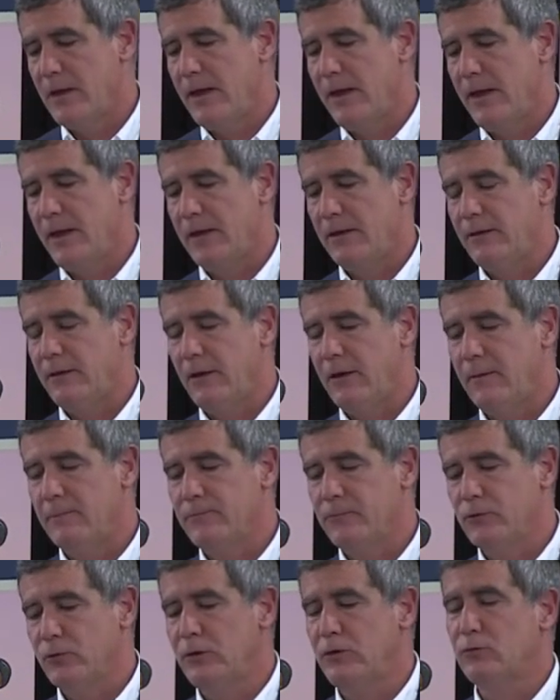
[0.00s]
And
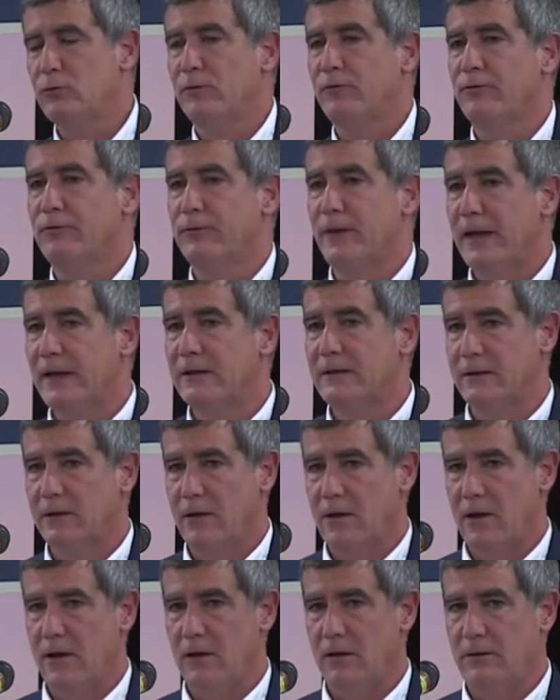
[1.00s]
um, so he's
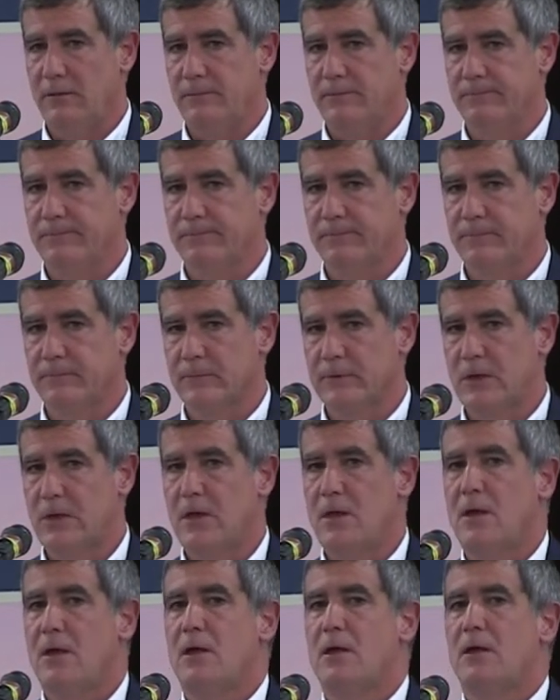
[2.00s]
reflecting on
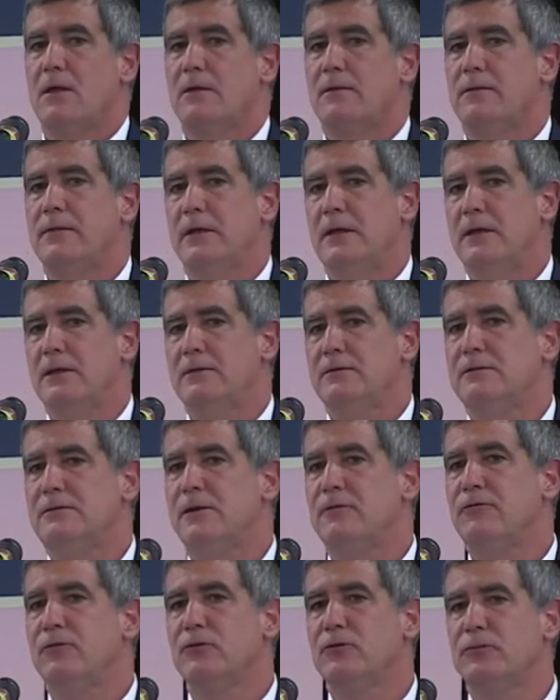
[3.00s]
the
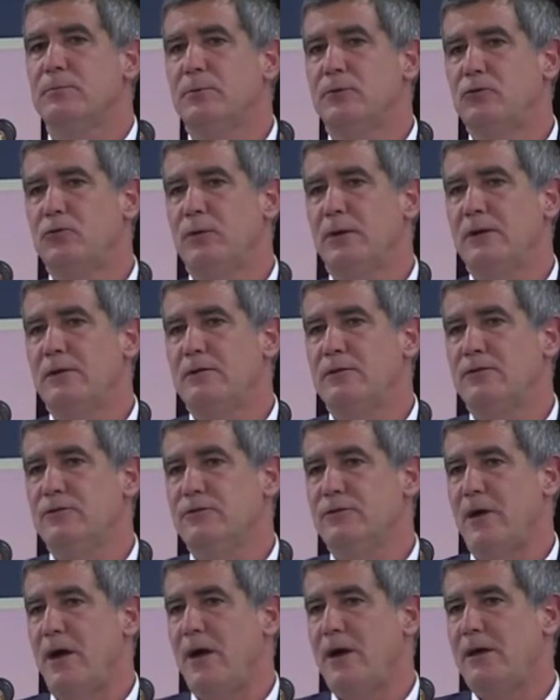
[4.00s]
difference between
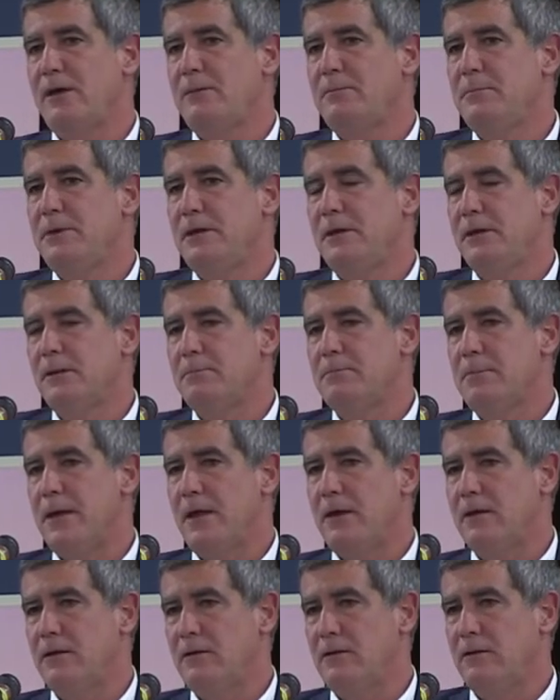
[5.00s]
design being
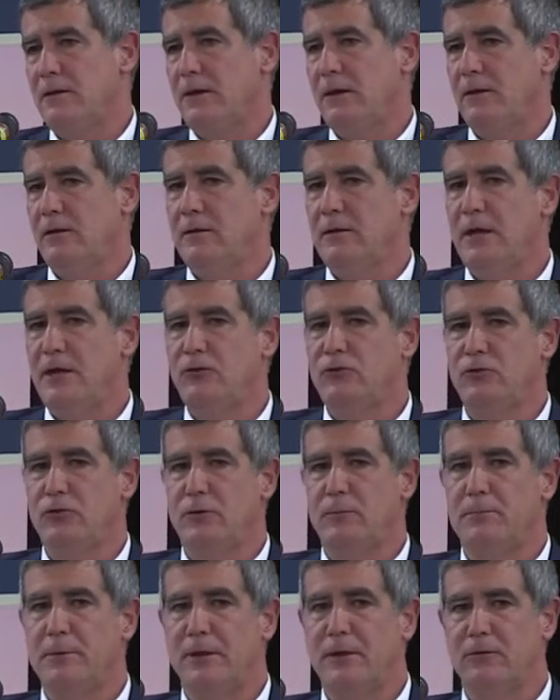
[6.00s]
embedded in
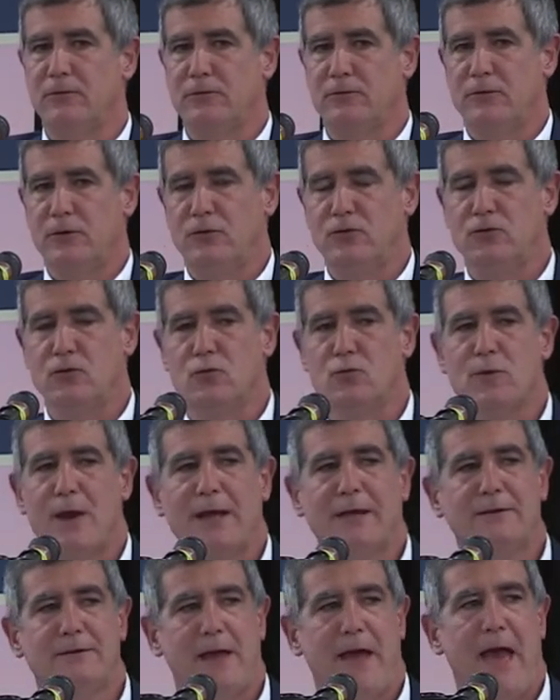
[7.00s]
nature because of a
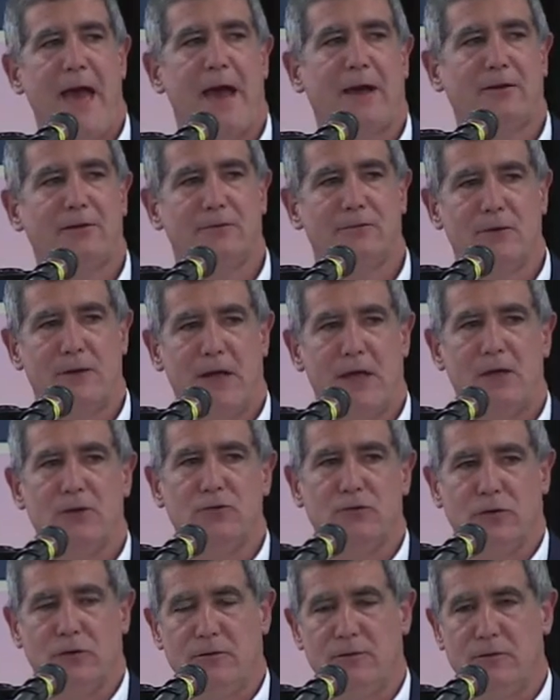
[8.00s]
direct act of an
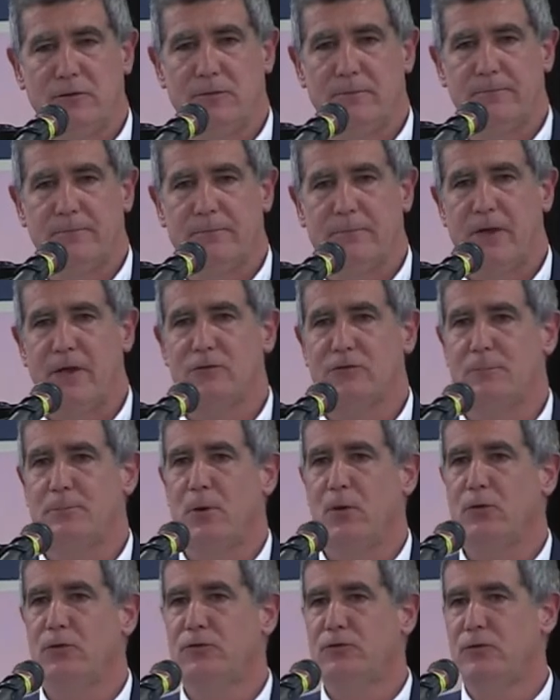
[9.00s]
agent, as
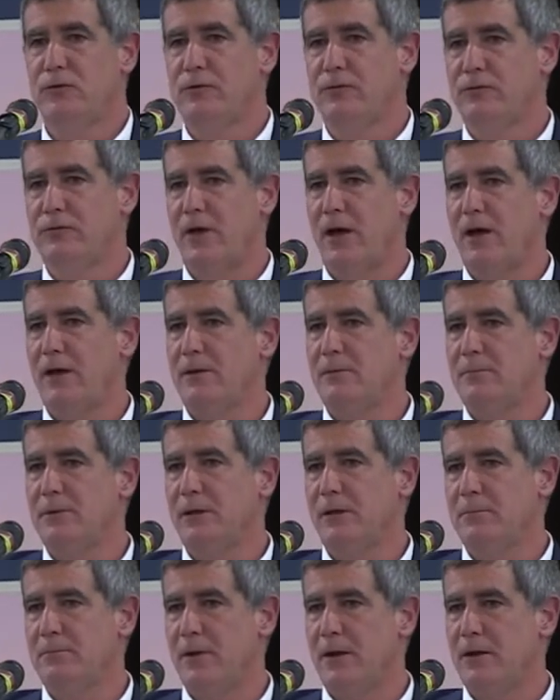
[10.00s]
opposed to design
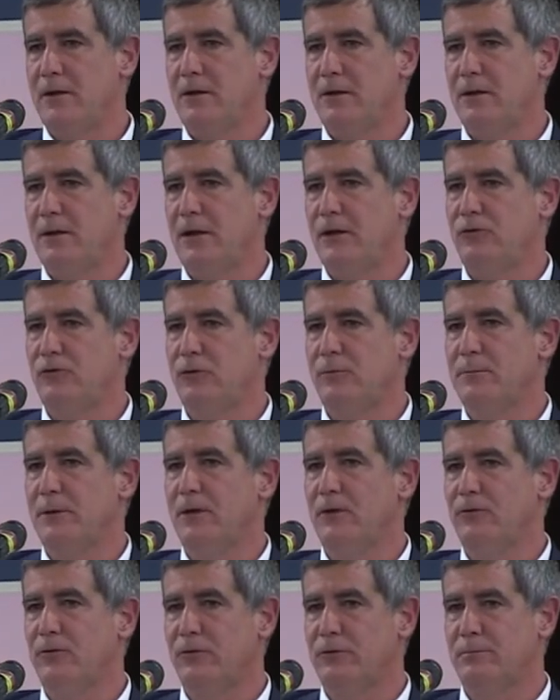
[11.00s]
being embedded in nature
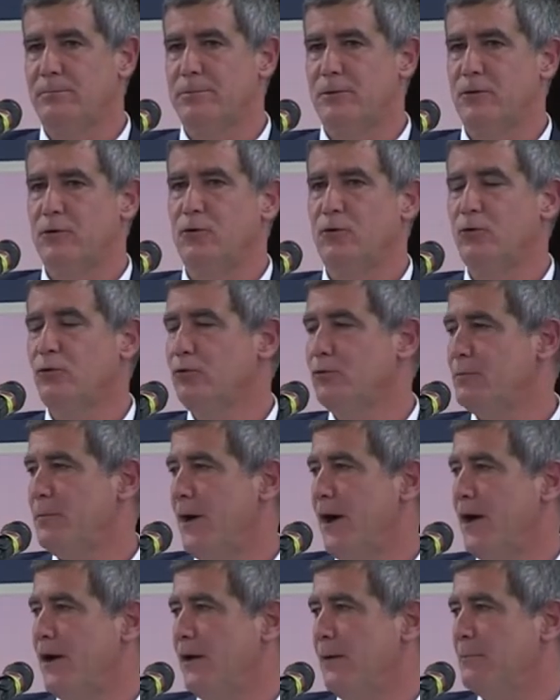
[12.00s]
because it's produced
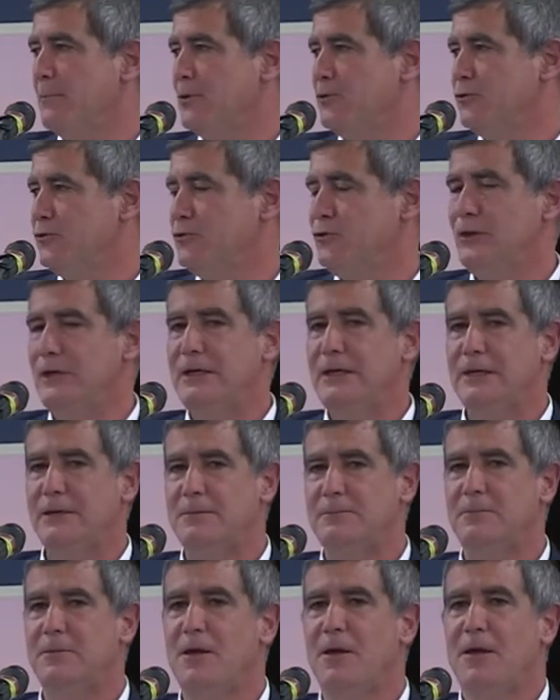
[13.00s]
by a
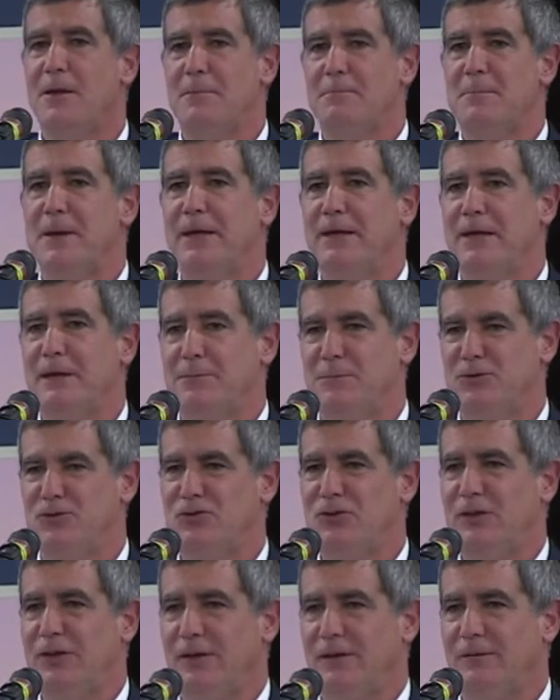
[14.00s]
machine making
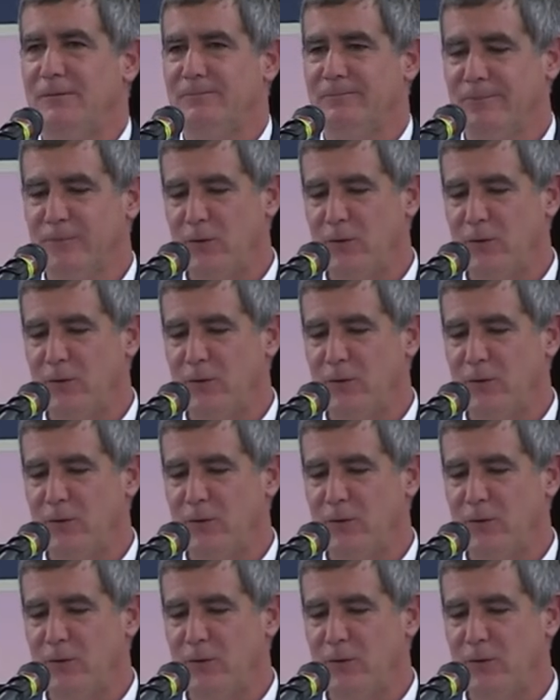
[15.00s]
machine.